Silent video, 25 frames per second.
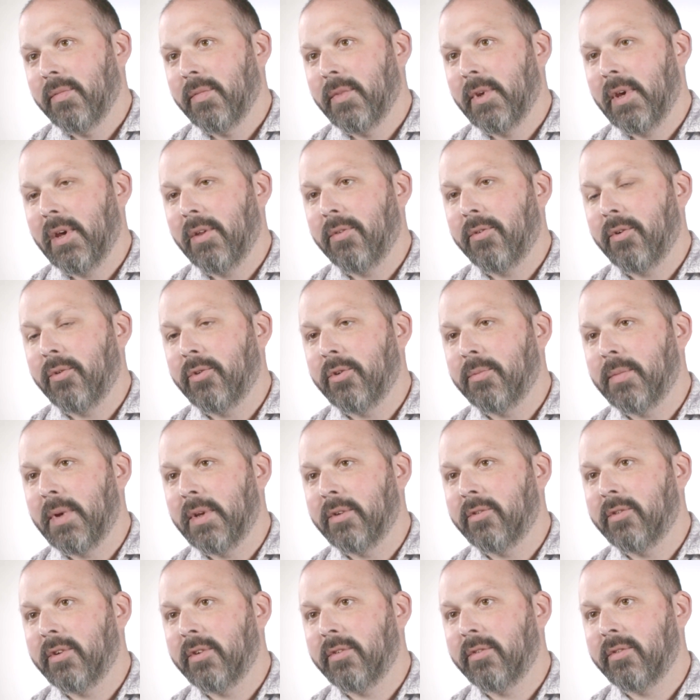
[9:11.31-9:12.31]
getting through to
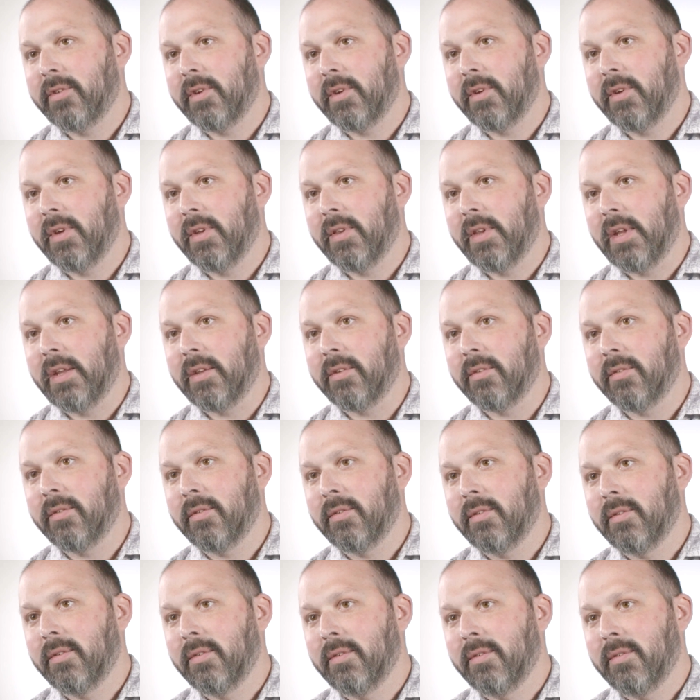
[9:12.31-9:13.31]
Manchester, and then
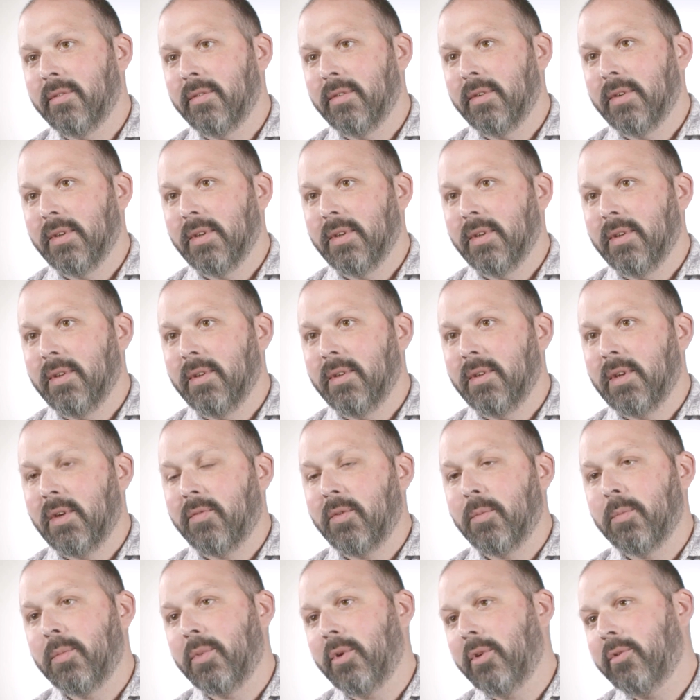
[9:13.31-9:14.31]

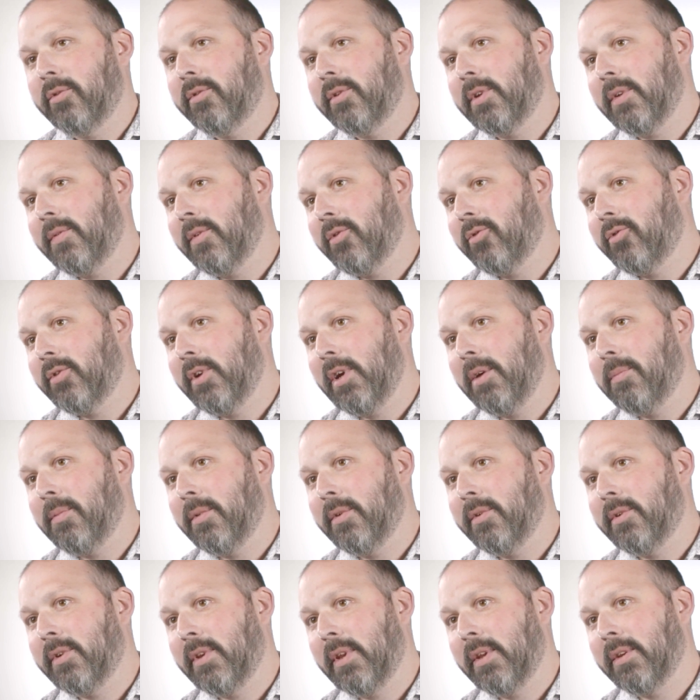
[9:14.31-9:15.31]
having bloods, having
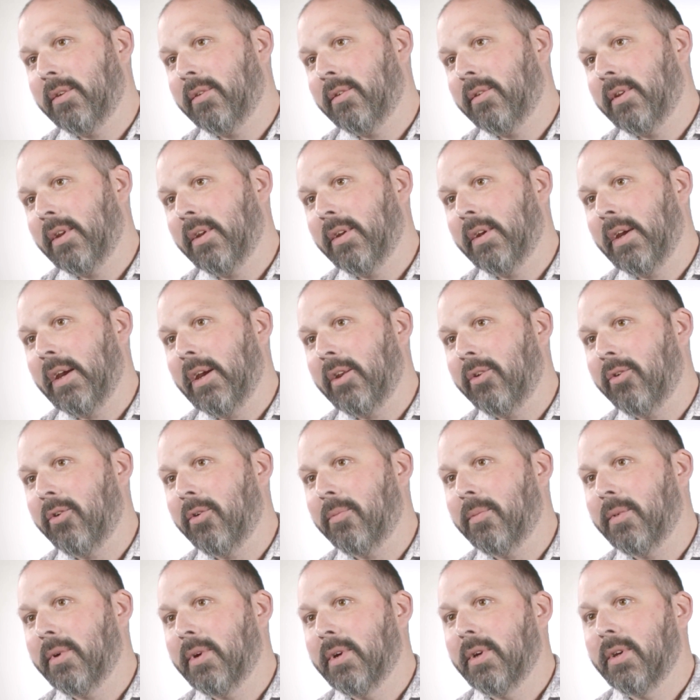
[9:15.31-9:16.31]
treatment, and then getting
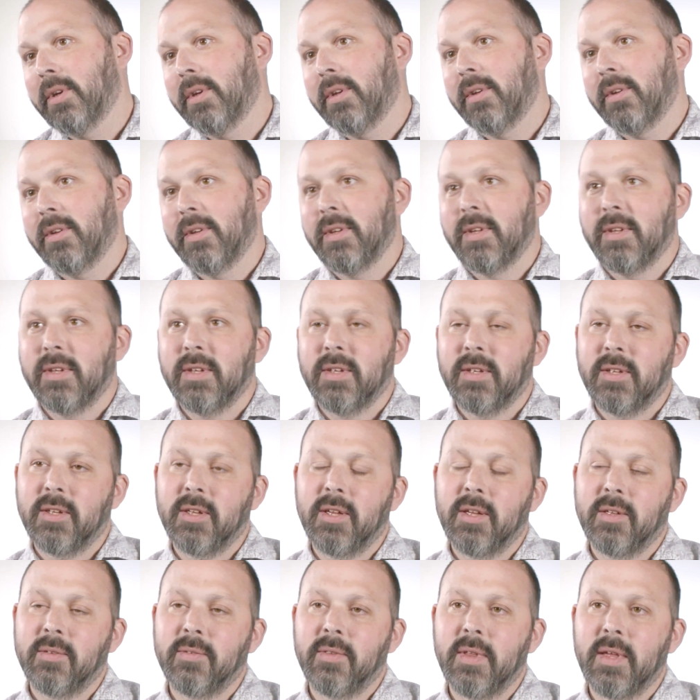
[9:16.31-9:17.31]
home.
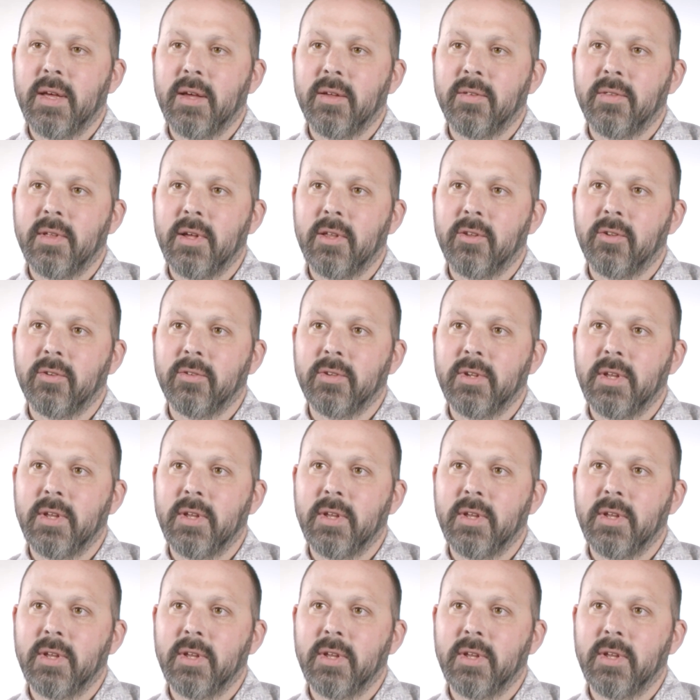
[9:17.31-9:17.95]
And they are long